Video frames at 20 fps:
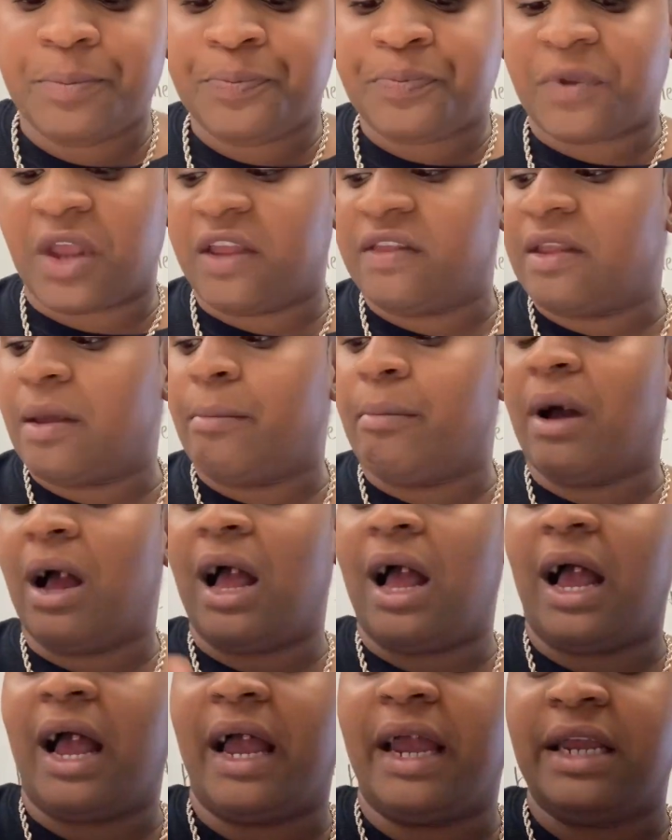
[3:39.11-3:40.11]
And then
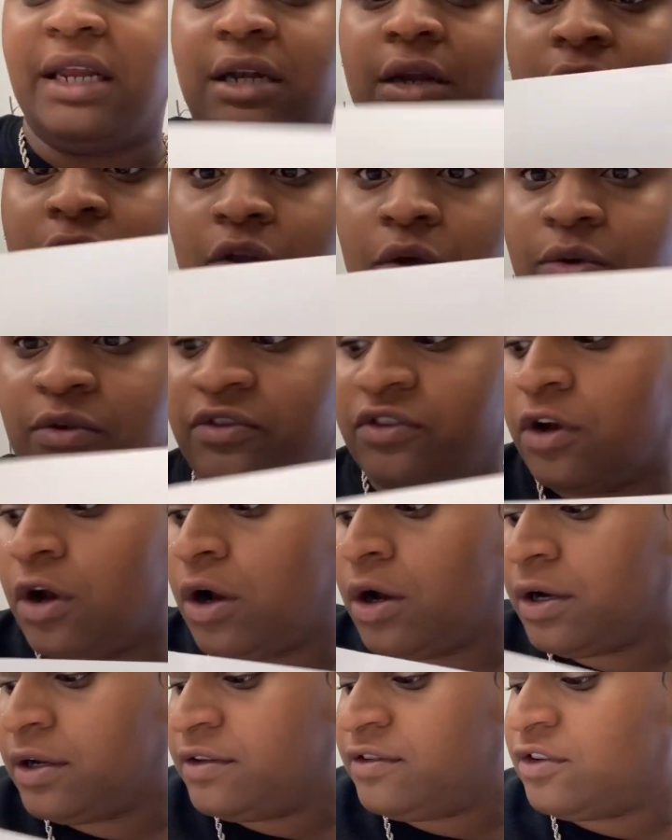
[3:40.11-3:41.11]
behind those
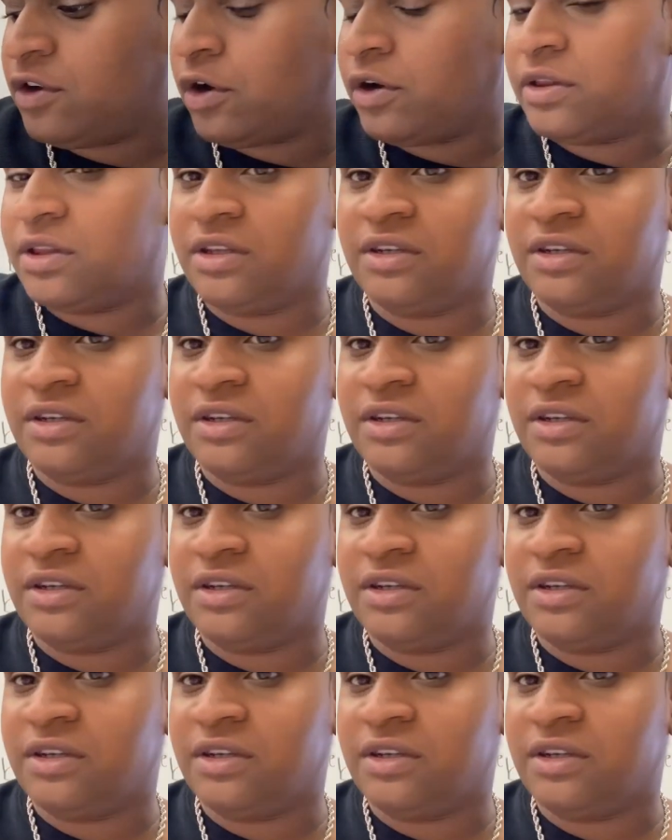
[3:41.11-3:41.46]
cards are the